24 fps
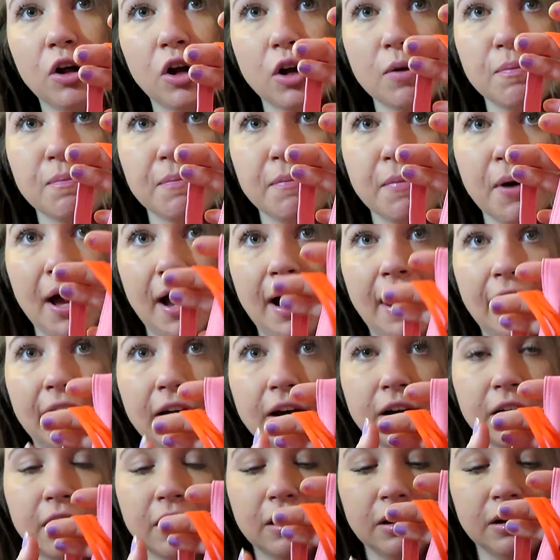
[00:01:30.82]
on the
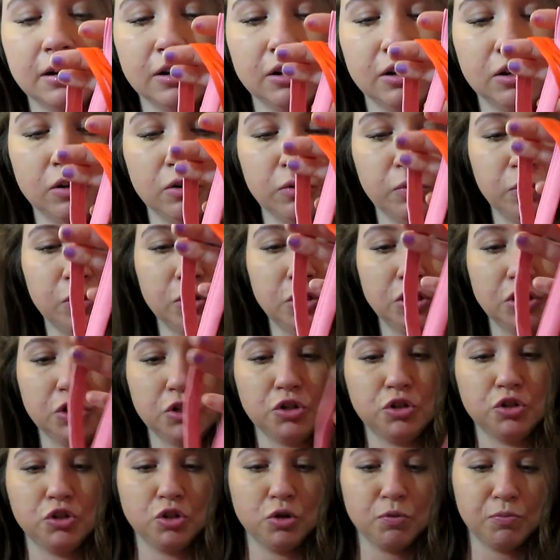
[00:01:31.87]
back, which is
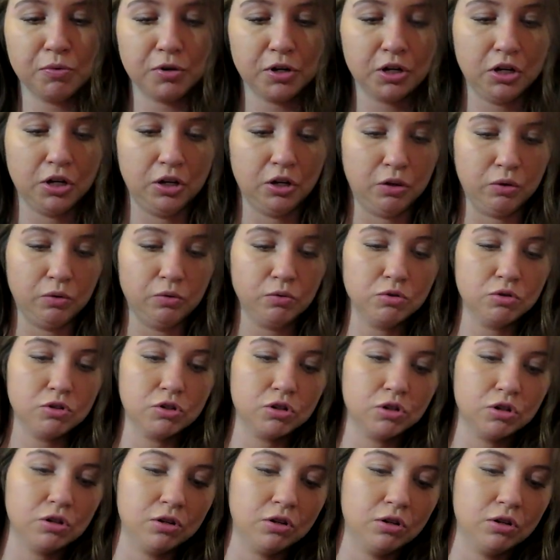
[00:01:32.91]
super cute.